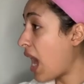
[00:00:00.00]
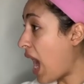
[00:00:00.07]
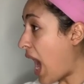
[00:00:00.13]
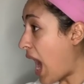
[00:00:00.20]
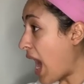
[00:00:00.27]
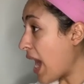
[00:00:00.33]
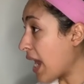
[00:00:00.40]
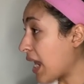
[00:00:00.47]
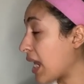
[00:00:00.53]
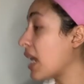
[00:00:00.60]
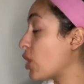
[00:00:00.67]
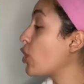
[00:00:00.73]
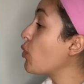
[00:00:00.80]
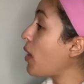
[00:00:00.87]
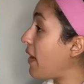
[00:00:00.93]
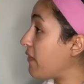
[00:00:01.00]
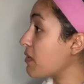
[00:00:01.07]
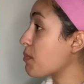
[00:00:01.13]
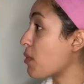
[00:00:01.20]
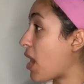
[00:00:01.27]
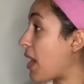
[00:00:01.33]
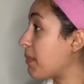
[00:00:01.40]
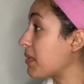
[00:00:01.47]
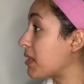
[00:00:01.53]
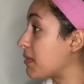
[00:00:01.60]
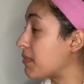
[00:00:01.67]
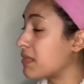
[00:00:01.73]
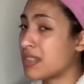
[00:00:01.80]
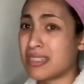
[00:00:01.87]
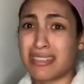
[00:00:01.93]
Hi, you have a
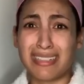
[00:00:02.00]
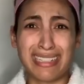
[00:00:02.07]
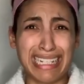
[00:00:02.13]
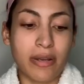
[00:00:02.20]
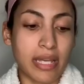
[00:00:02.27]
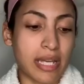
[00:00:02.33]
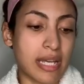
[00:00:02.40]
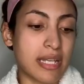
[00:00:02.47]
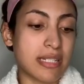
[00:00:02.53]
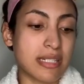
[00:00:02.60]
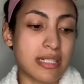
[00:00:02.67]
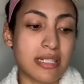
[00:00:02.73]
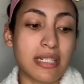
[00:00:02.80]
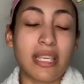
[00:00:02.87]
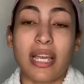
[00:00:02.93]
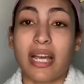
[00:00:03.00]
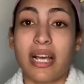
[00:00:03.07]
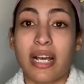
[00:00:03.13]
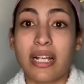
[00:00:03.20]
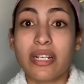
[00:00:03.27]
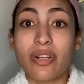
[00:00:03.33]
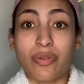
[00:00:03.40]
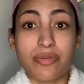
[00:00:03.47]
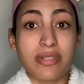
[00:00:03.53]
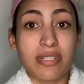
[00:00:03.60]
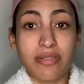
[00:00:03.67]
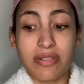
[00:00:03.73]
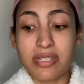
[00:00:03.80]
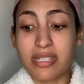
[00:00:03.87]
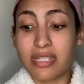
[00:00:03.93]
problem. Okay guys, yeah, no,
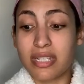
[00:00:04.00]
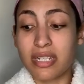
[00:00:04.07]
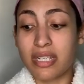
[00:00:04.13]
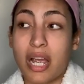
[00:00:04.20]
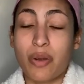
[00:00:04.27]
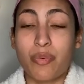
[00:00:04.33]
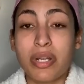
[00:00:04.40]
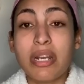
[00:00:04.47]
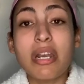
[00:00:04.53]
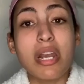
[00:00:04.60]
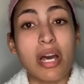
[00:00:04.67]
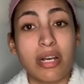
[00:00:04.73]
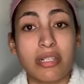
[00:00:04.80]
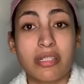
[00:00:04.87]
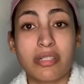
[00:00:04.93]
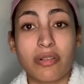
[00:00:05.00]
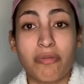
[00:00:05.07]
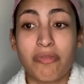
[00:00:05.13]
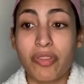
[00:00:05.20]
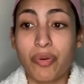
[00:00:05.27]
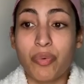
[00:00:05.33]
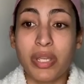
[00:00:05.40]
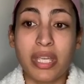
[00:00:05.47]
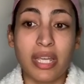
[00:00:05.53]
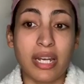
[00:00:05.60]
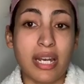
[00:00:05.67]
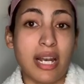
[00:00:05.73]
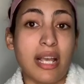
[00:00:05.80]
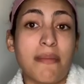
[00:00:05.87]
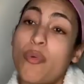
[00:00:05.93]
seriously, I went nuts over the weekend
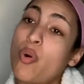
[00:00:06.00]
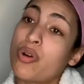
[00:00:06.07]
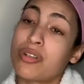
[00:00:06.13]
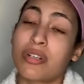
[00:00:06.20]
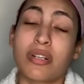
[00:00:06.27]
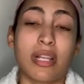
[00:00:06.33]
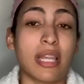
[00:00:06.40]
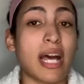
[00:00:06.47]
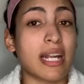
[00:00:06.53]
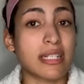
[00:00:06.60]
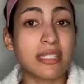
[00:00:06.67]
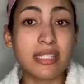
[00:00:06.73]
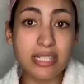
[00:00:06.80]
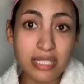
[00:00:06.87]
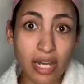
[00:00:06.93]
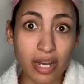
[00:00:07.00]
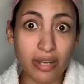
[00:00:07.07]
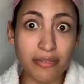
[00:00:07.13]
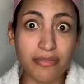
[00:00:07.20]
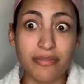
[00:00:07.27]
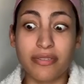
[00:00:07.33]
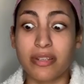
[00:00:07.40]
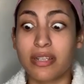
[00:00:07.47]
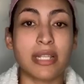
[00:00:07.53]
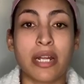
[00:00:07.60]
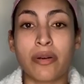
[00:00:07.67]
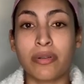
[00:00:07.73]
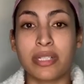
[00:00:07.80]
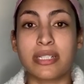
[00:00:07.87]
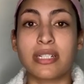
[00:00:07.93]
and I ordered a lot of stuff. Not
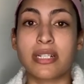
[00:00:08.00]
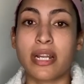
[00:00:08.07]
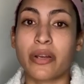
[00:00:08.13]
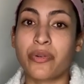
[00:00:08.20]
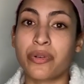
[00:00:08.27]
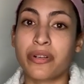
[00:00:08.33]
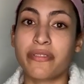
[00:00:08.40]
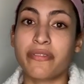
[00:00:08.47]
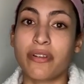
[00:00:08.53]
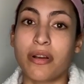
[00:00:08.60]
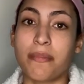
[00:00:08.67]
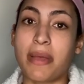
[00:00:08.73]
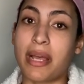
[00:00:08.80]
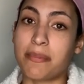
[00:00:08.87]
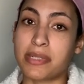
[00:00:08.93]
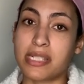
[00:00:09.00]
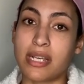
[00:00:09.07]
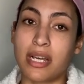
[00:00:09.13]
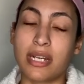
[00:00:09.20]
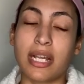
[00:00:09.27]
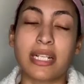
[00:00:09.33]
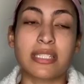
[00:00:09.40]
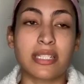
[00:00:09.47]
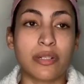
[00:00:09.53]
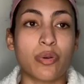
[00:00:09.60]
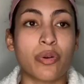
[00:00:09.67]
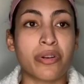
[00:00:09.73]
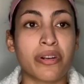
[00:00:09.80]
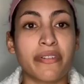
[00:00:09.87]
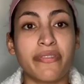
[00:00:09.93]
only did I order from Amazon, I did
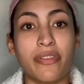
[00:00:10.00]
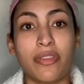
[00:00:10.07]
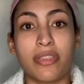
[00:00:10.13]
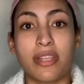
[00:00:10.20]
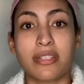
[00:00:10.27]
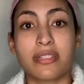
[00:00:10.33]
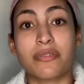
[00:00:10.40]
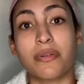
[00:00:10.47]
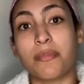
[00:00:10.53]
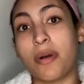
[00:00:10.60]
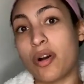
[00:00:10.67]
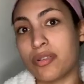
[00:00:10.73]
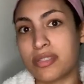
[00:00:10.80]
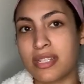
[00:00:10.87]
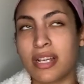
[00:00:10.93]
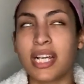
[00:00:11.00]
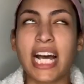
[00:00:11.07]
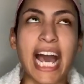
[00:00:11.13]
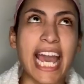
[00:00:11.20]
order a few things from Ulta.